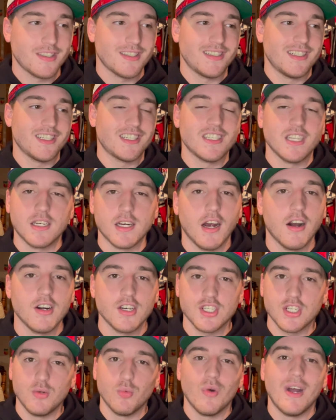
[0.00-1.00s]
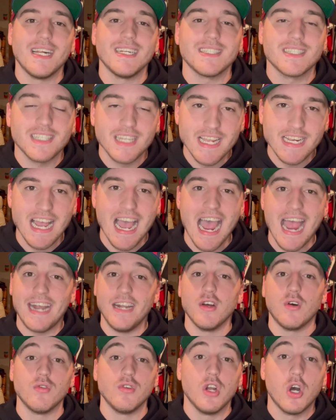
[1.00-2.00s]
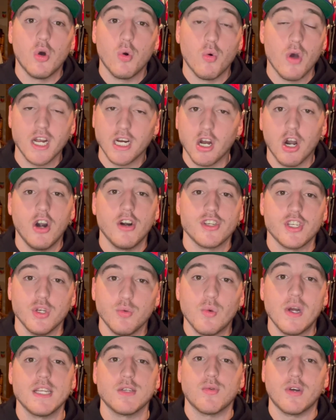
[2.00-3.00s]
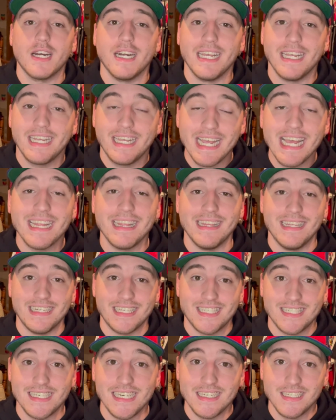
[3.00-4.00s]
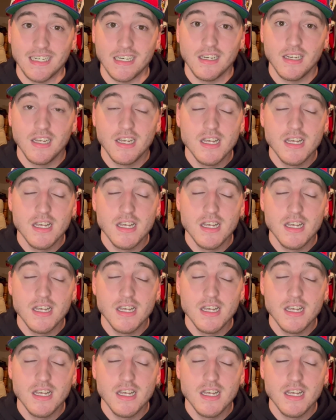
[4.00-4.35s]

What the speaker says: just the Carson Wentz thing. I don't know what Carson Wentz we're going to get this season.